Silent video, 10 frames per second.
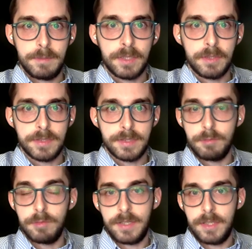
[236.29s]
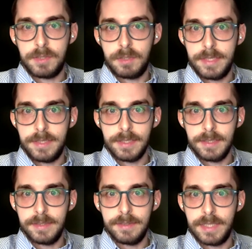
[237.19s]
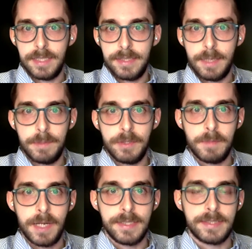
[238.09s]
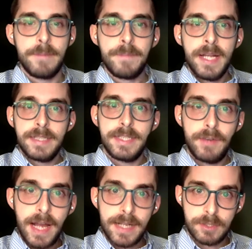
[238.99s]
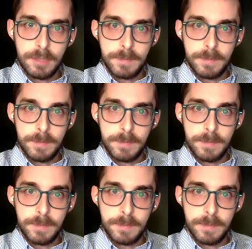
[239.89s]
because we are not treating really the abnormalities. There are some